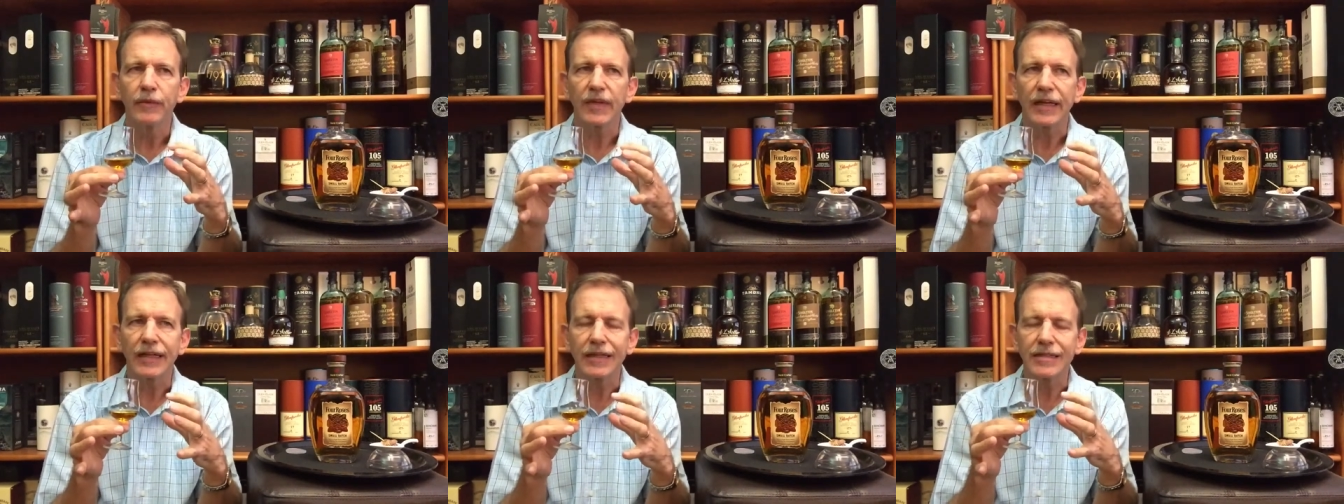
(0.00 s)

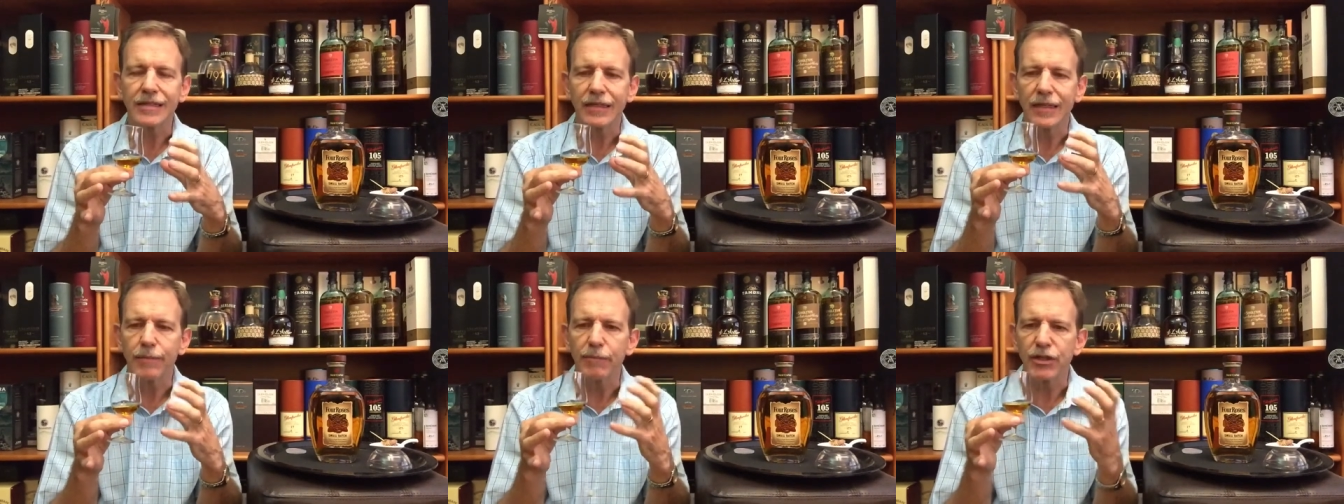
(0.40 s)
that
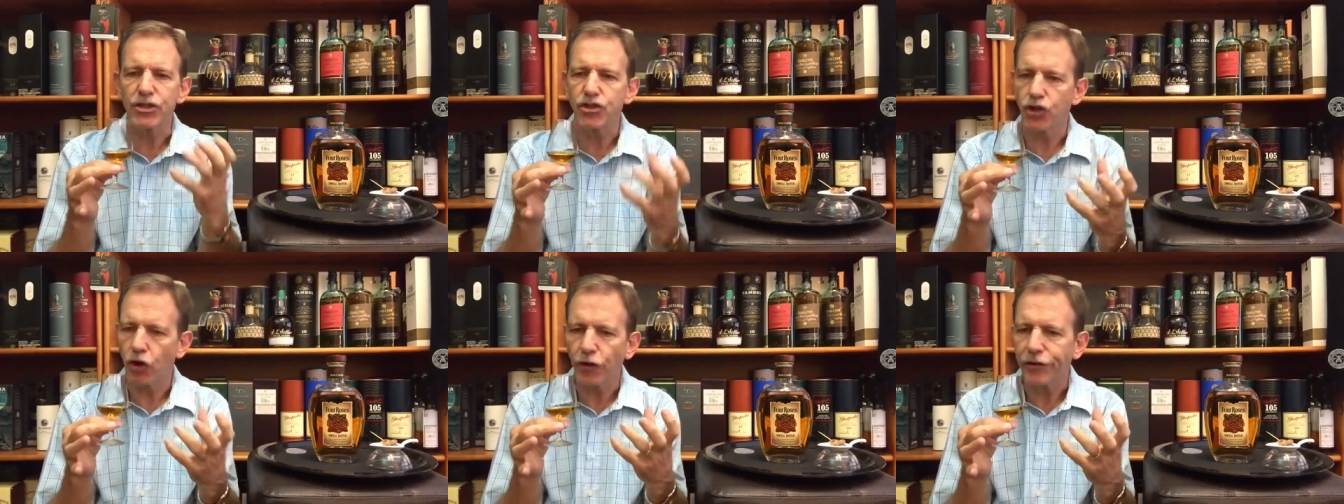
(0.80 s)
is in the
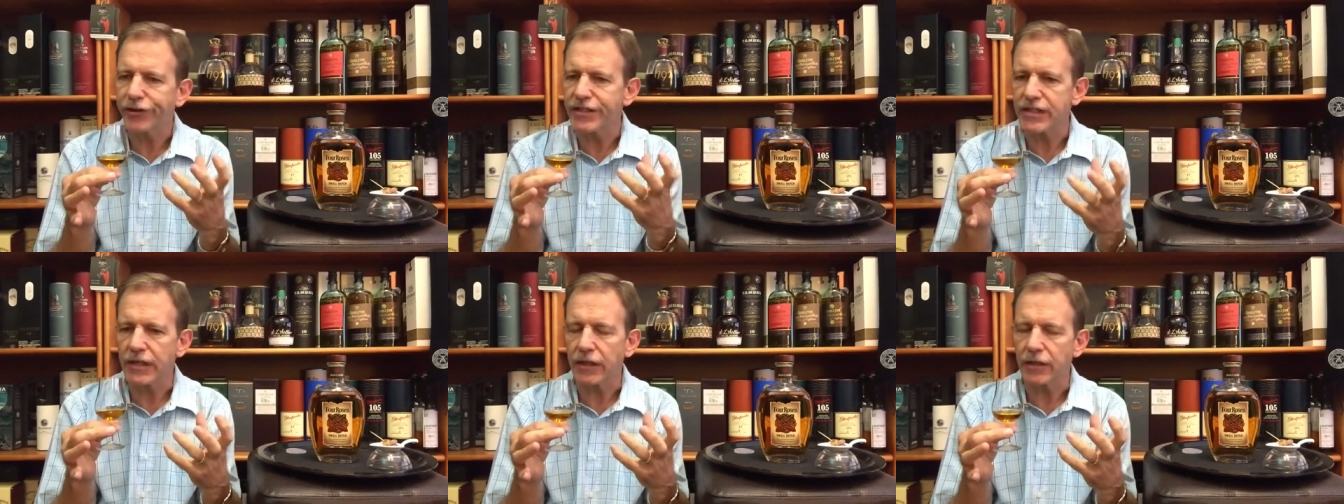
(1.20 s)

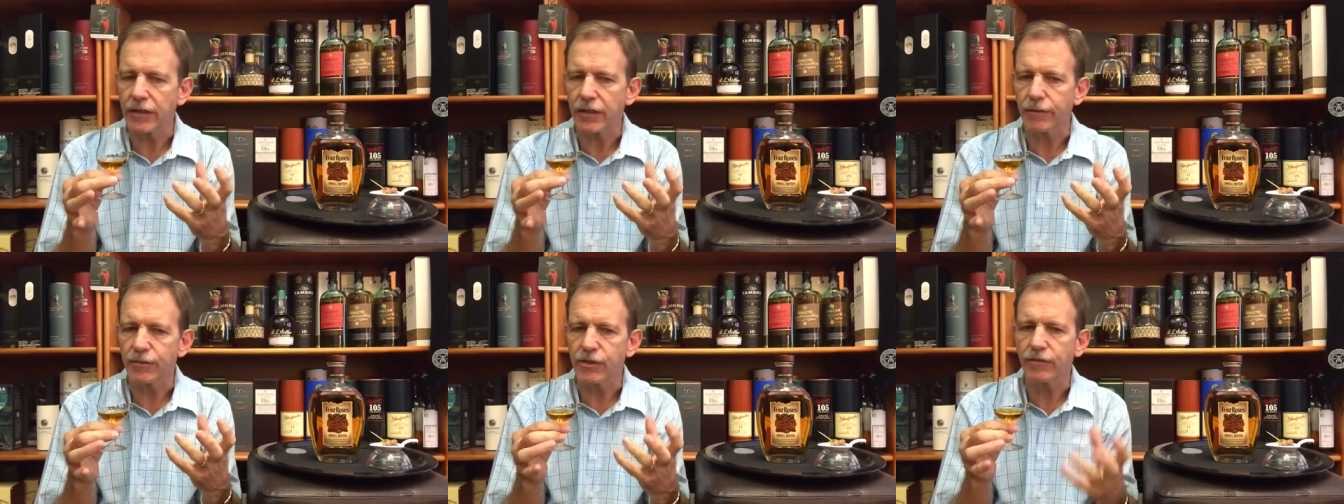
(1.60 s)
majority in
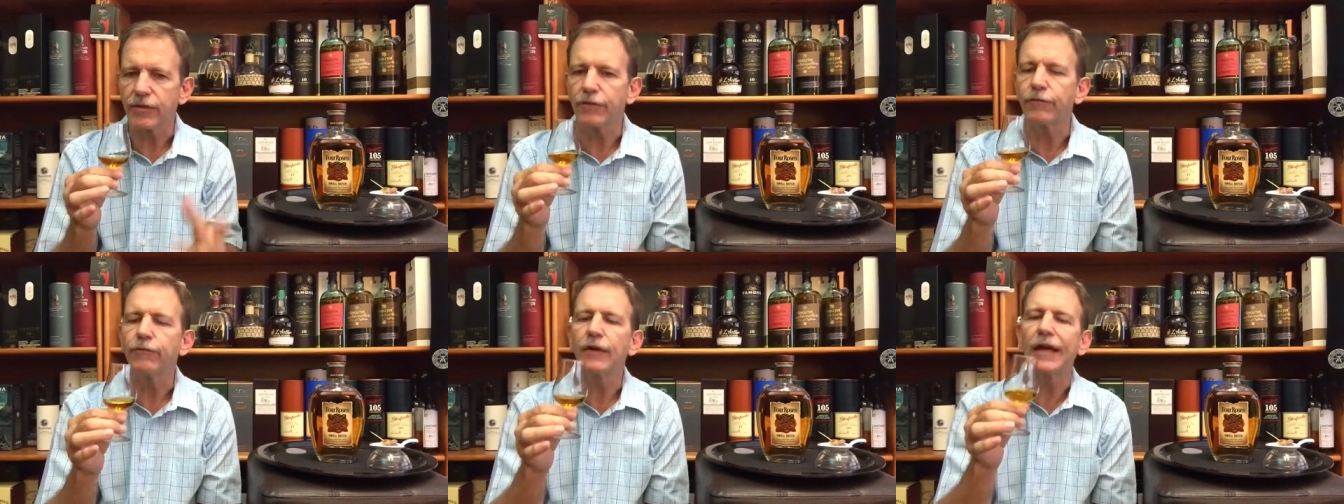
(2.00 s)
terms of
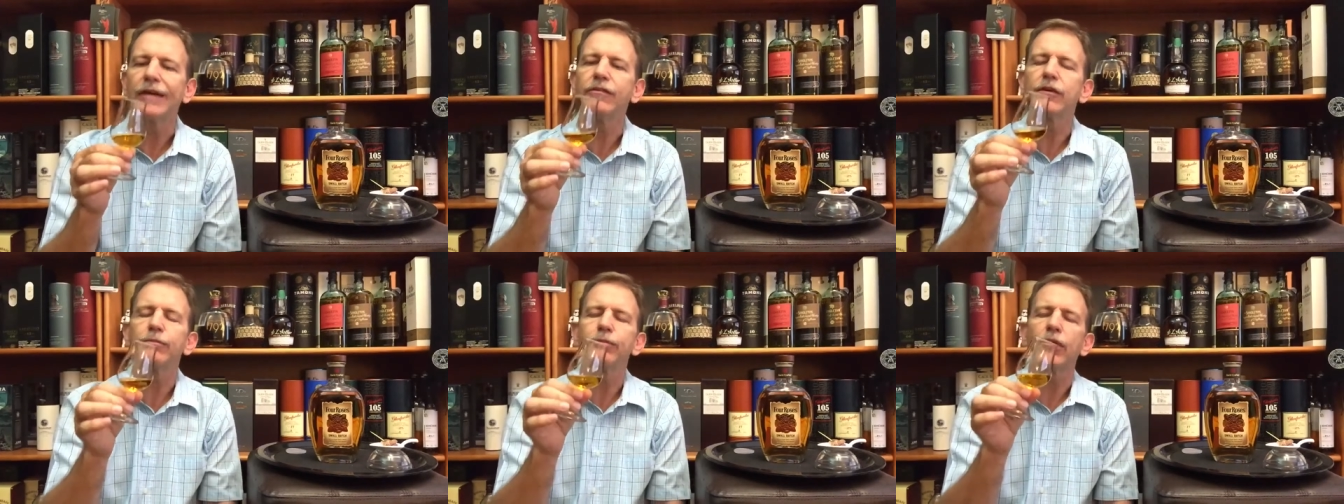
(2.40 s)
the
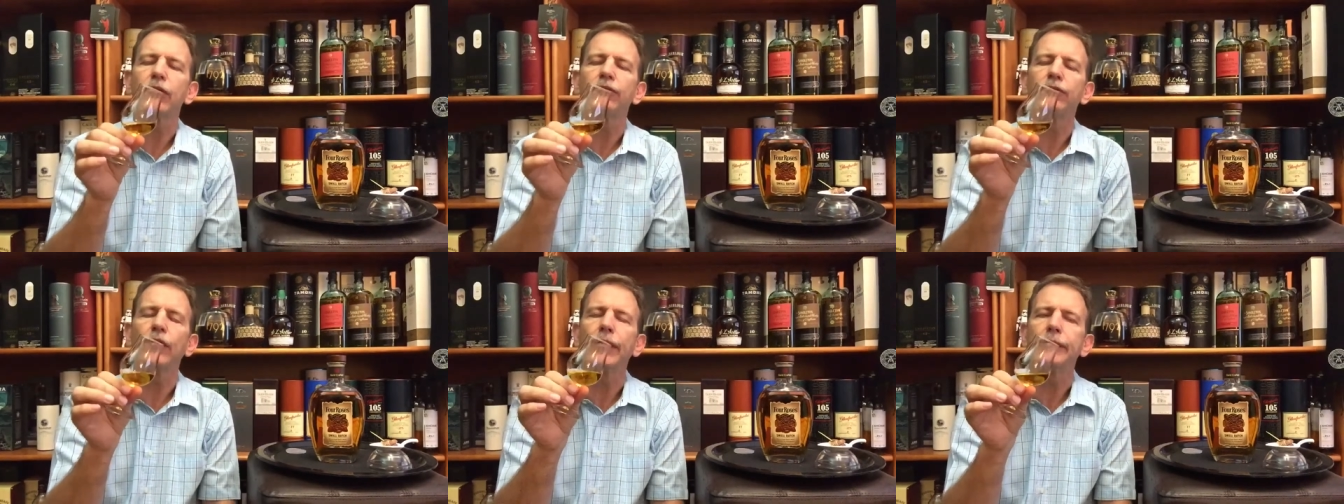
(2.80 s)
flavor
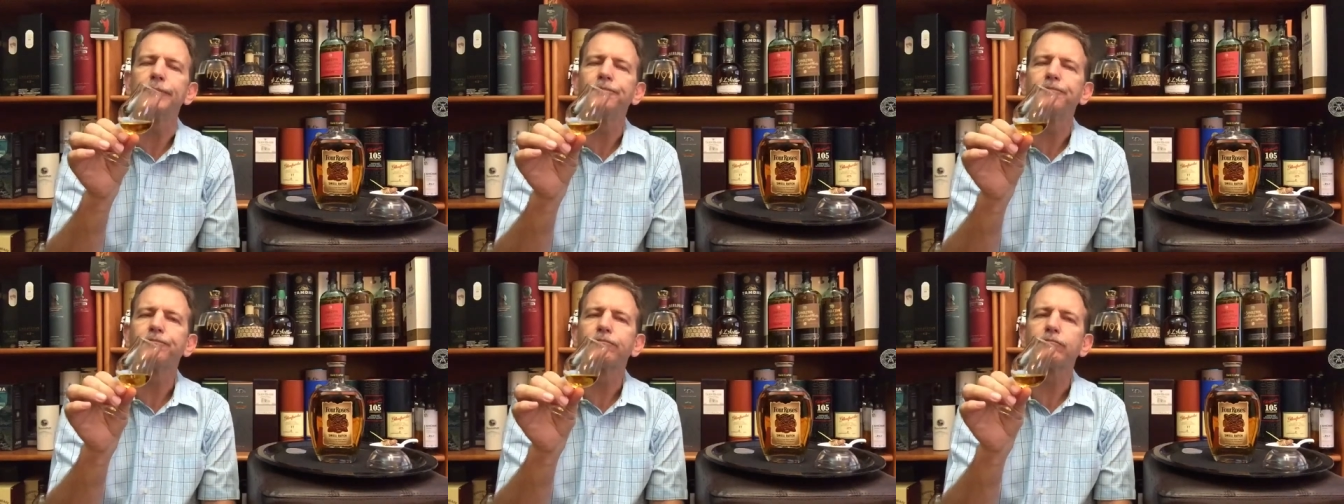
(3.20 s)
profile.